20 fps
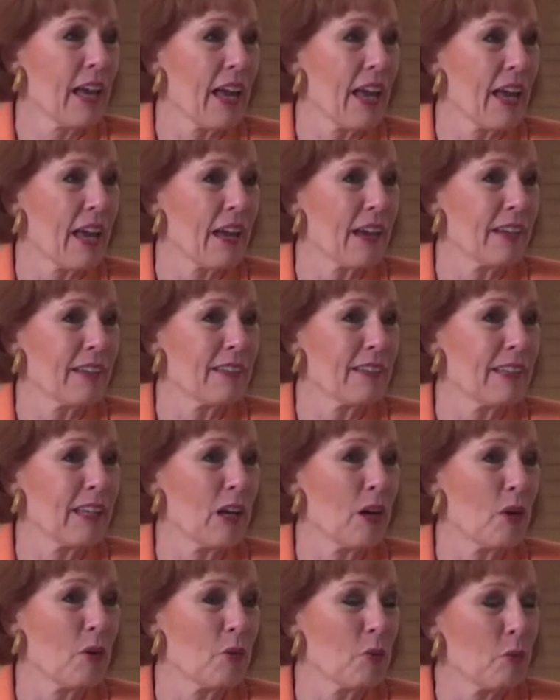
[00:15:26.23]
and
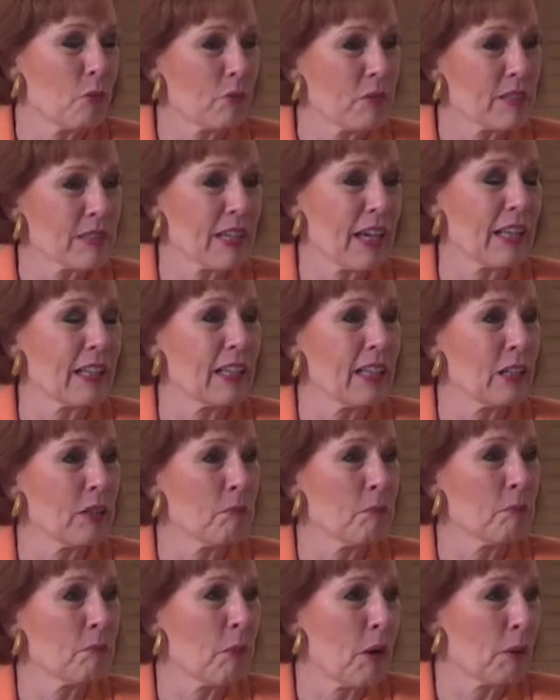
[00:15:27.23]
now sadly
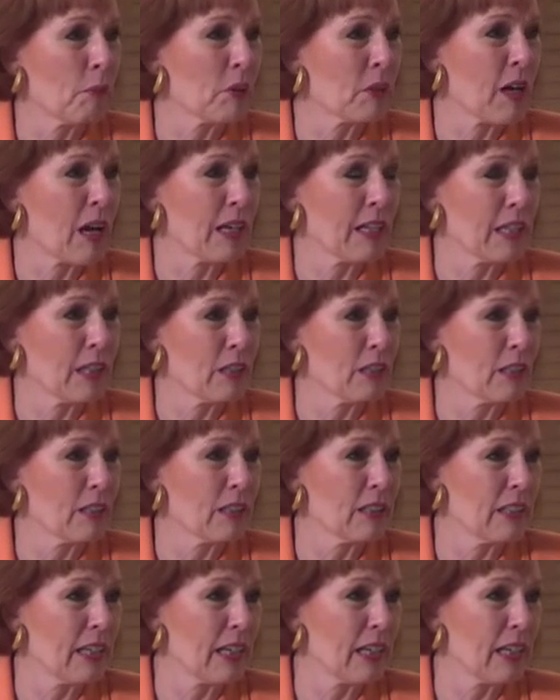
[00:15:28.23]
Barbara got ill